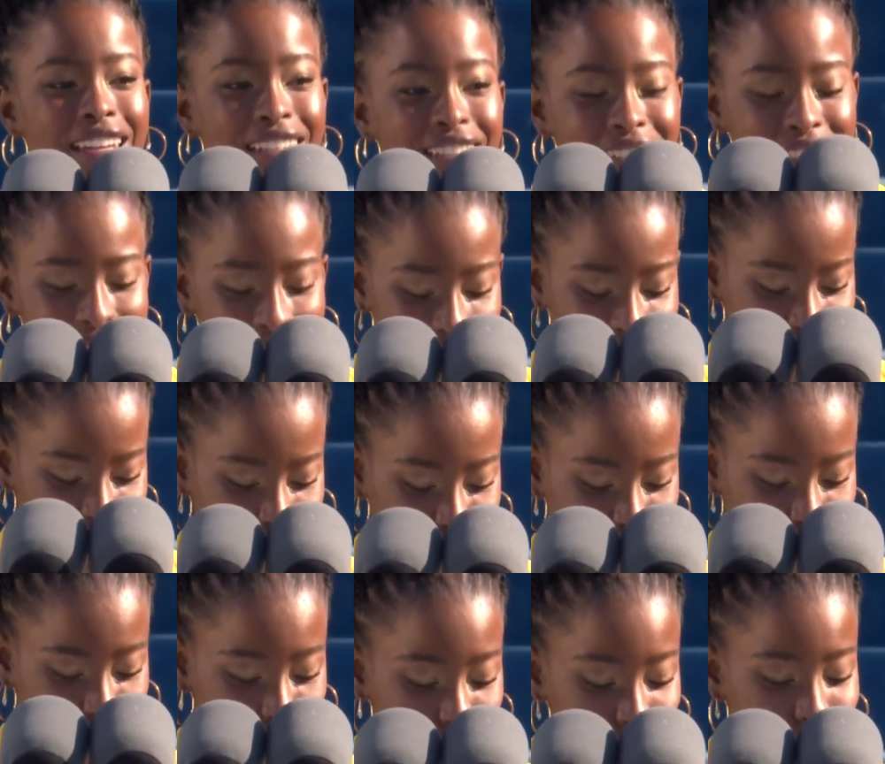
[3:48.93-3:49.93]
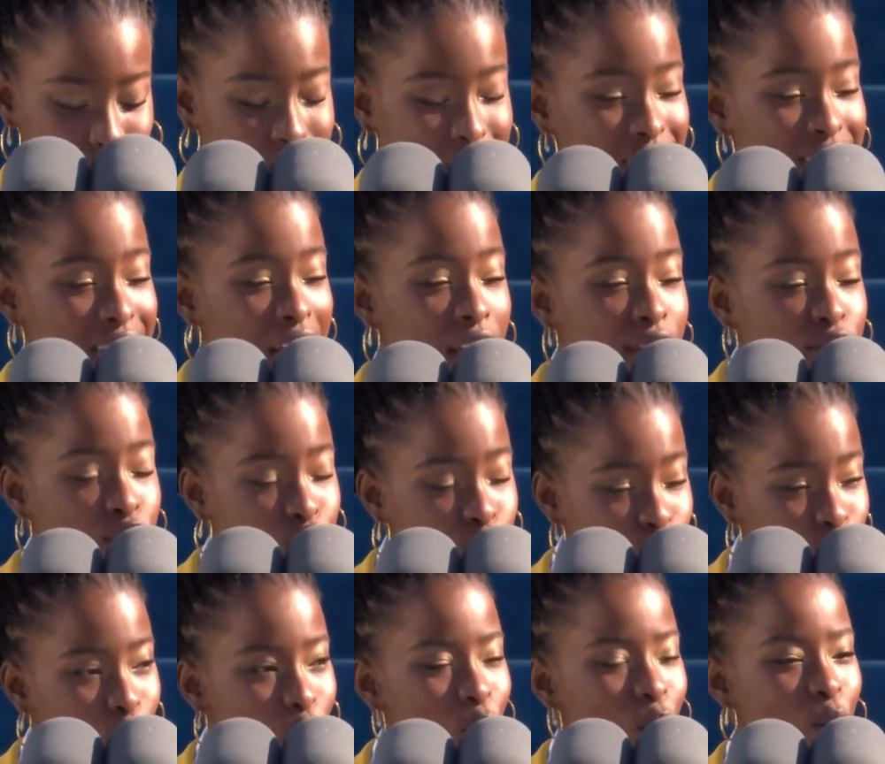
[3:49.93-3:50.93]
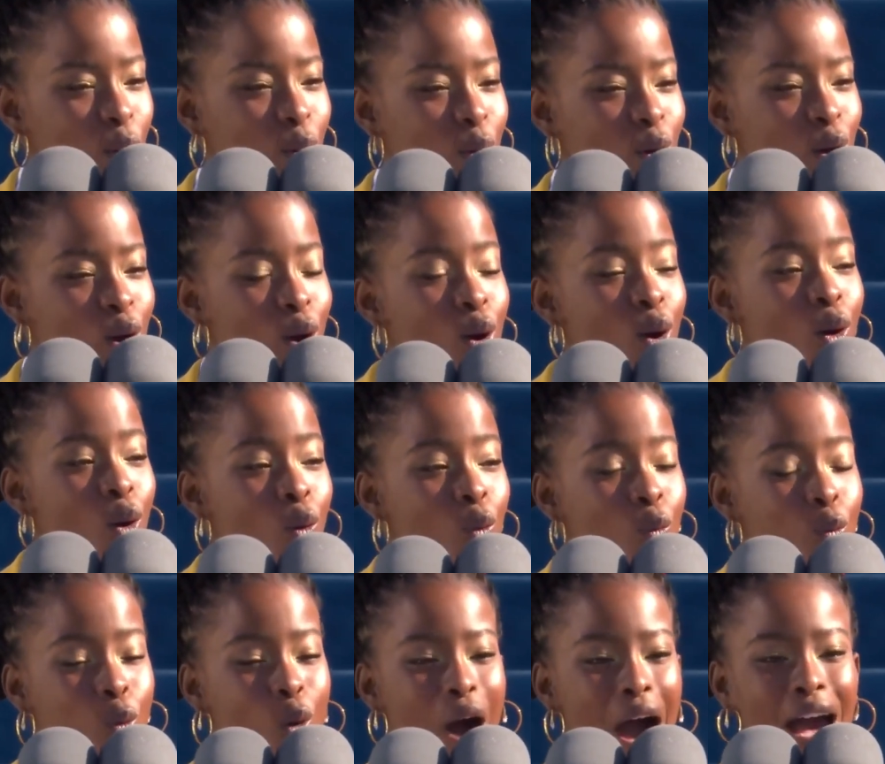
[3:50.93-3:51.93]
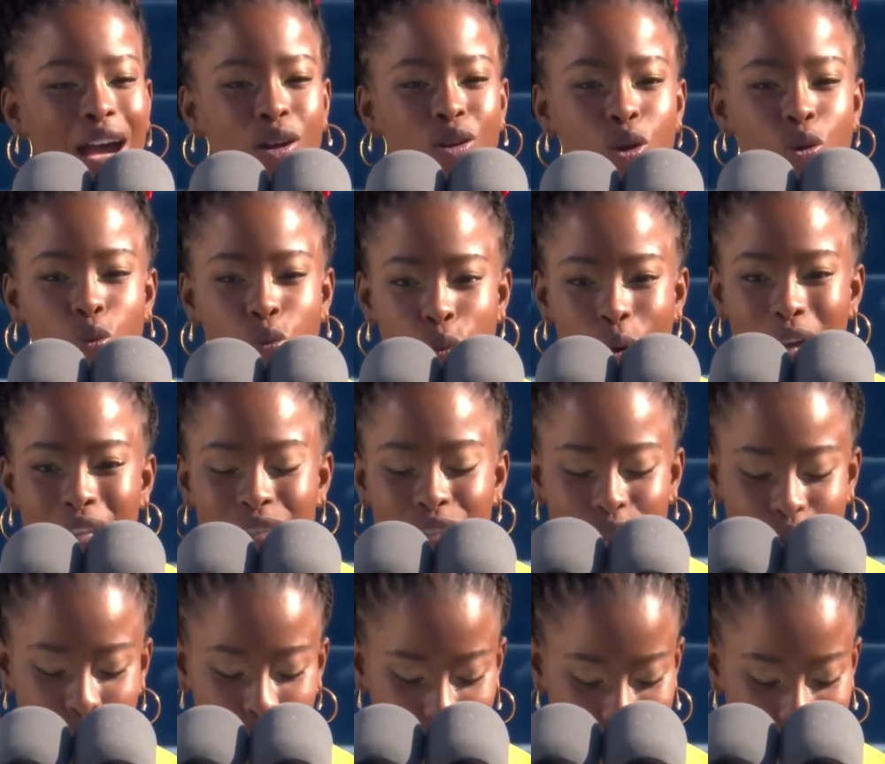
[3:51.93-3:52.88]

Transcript: and laughter to ourselves. So, while once